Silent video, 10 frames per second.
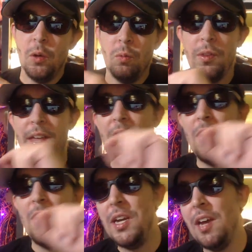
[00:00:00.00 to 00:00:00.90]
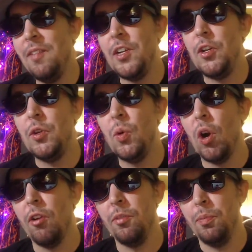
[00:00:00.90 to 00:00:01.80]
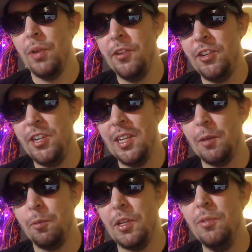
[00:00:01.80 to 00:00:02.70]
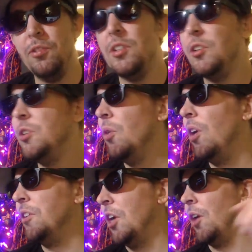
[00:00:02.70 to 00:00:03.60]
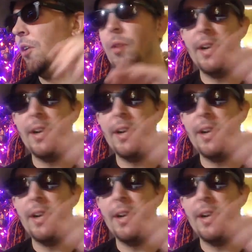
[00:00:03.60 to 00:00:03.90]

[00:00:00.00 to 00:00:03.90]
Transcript: without me having to do our spreadsheet like we used to do on Yahoo.